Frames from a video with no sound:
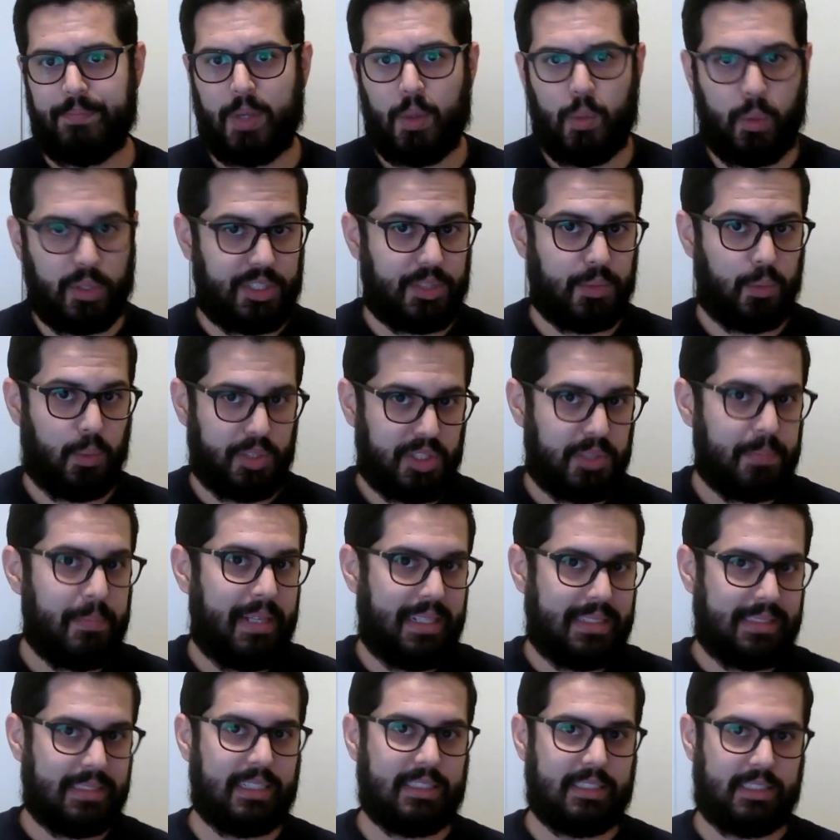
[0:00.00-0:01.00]
Which
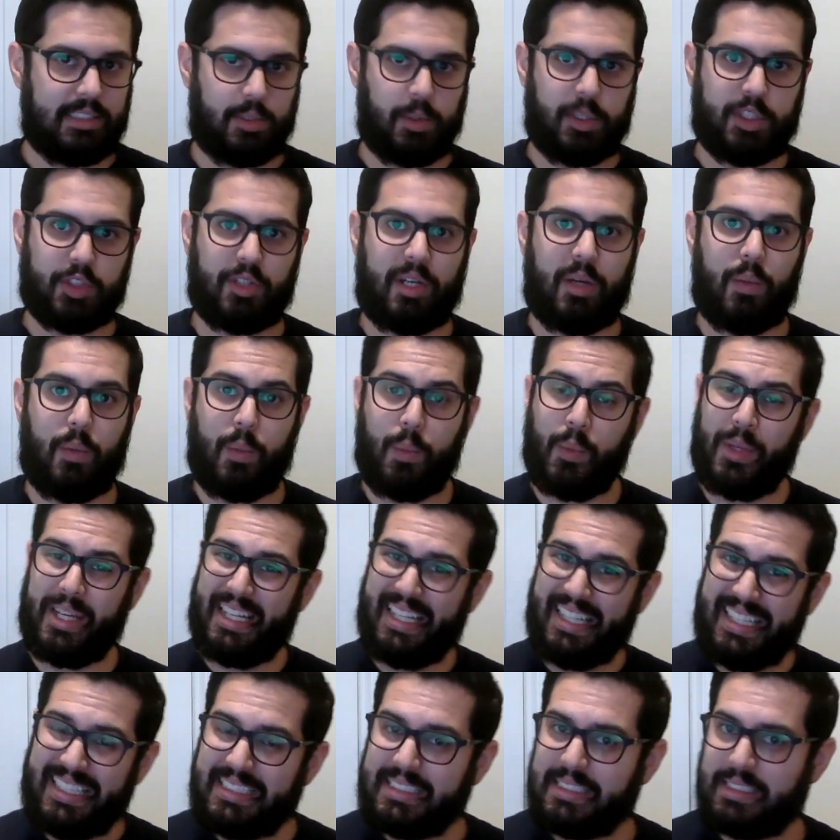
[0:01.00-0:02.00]
makes sense to us, right? When we
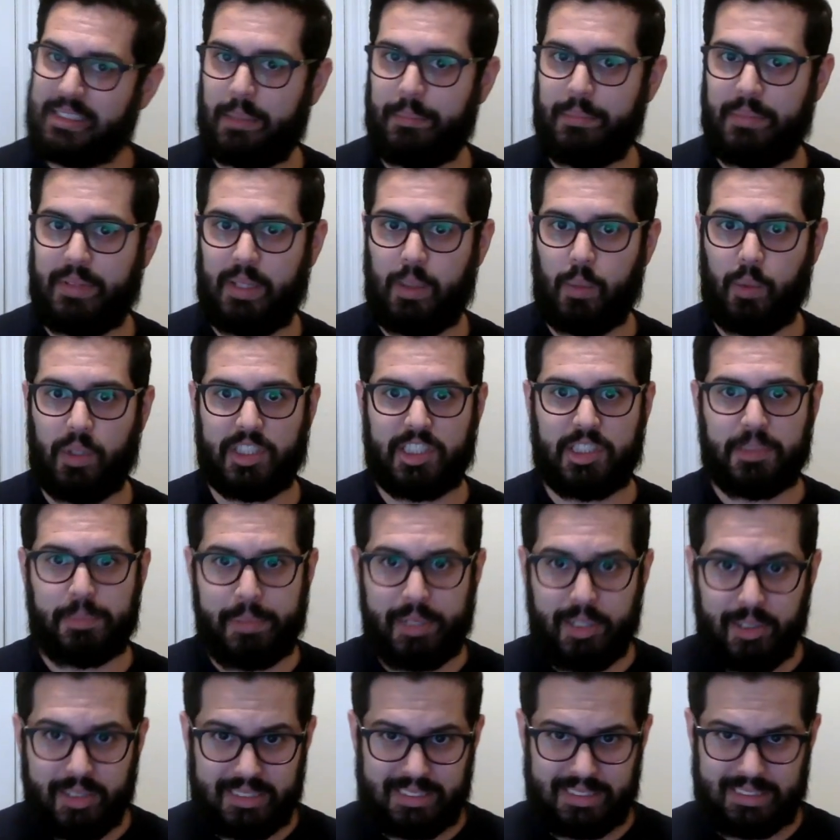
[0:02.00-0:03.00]
eat something, we're
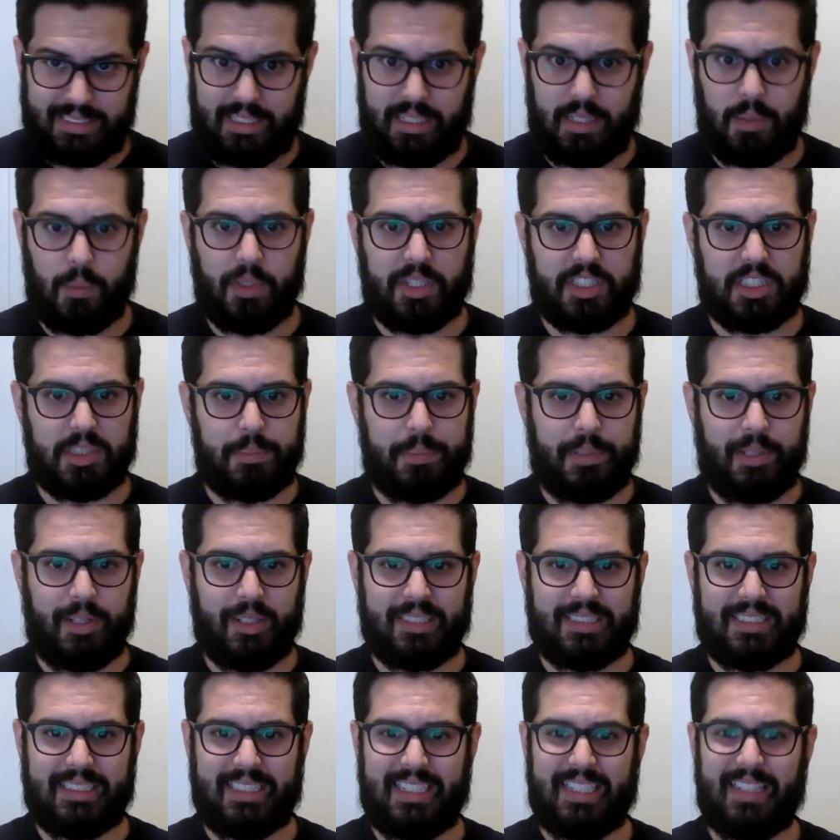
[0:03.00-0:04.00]
experiencing it. We're
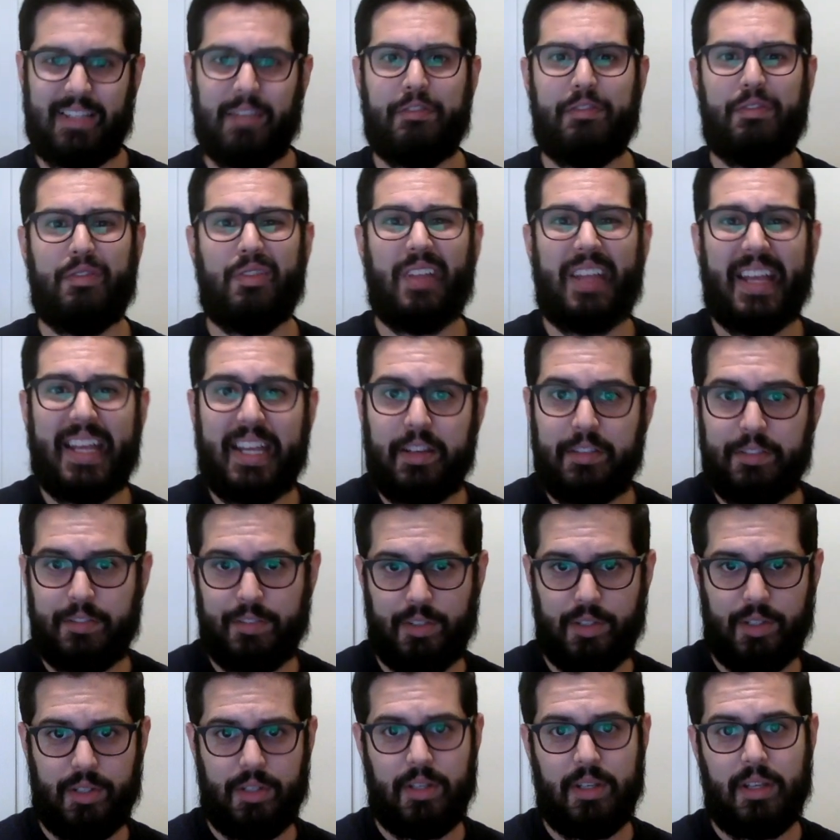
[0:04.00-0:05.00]
experiencing the
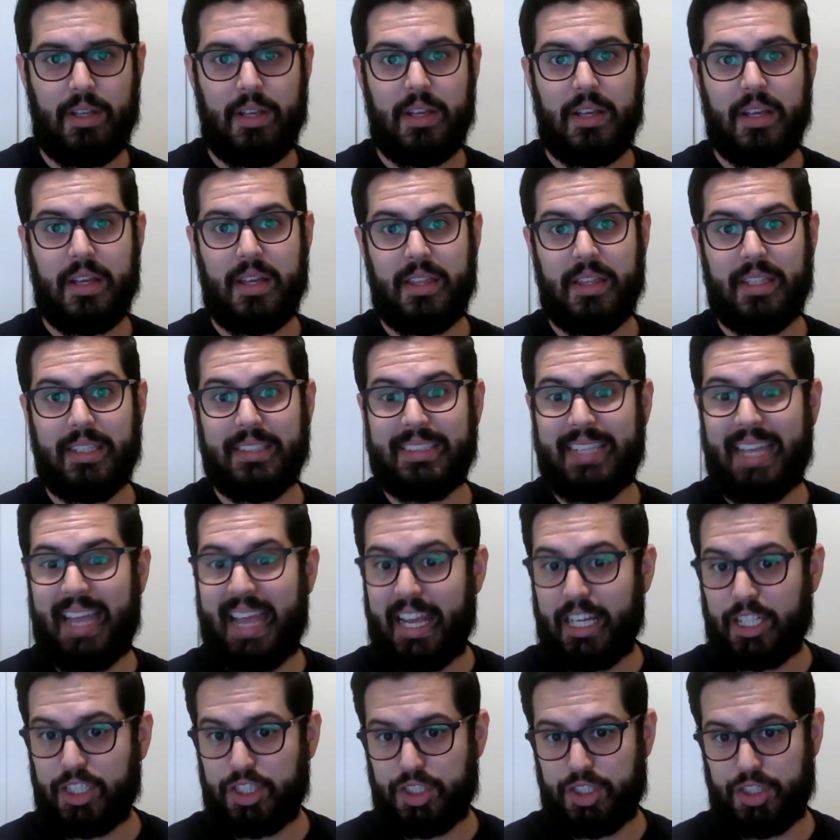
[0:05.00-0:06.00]
flavor, the
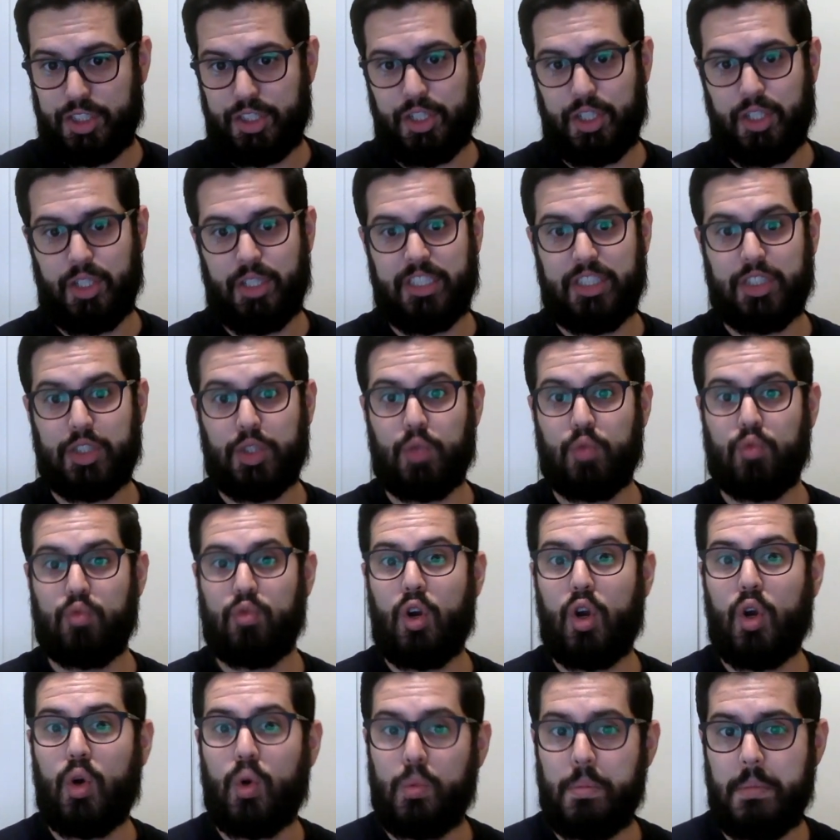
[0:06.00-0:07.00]
texture, its
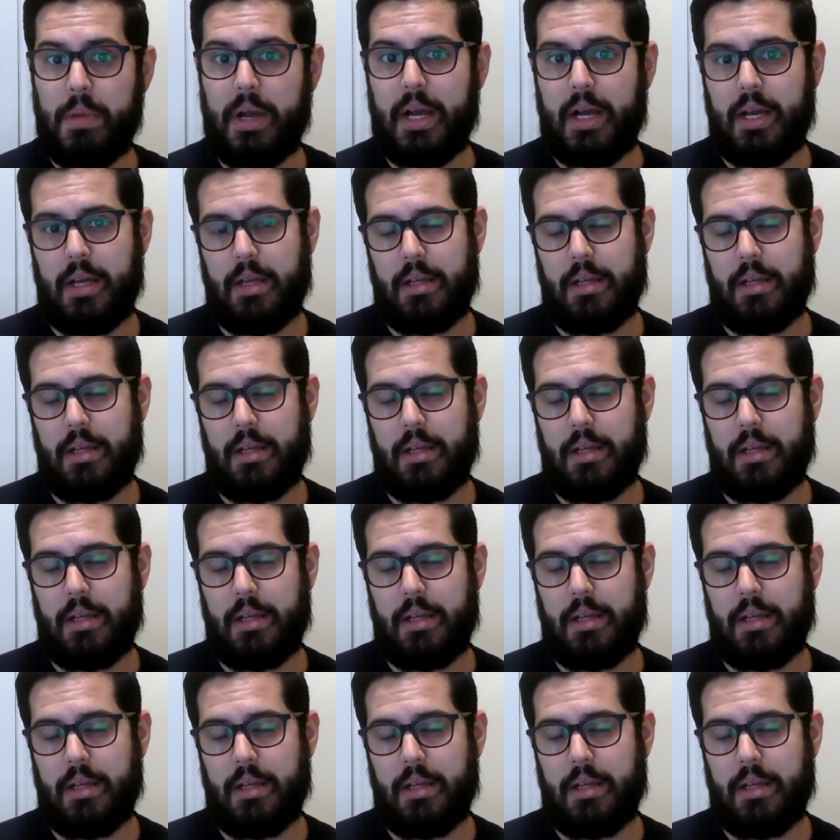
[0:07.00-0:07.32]
aroma.